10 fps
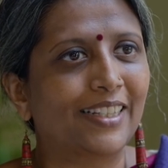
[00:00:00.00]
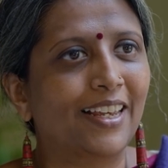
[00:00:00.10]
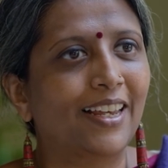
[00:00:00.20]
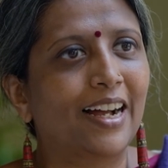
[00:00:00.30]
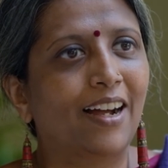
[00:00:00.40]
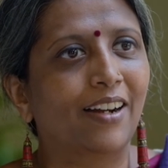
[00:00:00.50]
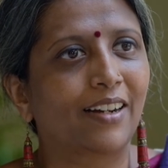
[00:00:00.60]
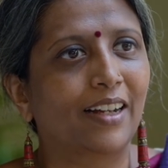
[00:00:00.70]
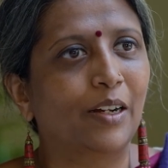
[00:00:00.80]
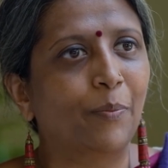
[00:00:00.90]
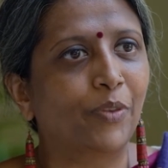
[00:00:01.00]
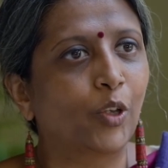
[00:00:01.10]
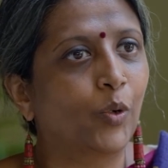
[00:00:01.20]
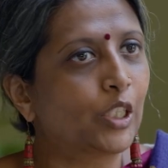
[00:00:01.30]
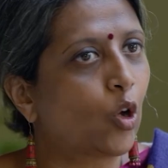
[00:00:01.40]
They are,
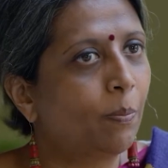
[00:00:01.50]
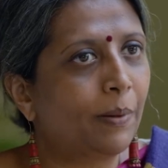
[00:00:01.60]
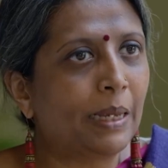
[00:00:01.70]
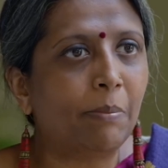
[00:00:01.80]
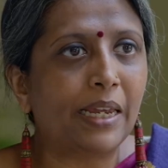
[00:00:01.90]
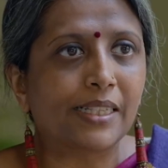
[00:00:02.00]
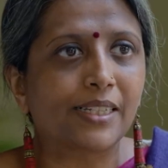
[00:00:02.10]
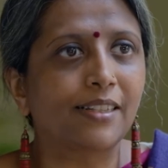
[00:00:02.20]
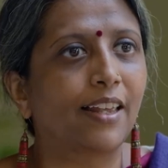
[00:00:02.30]
it's all play-based.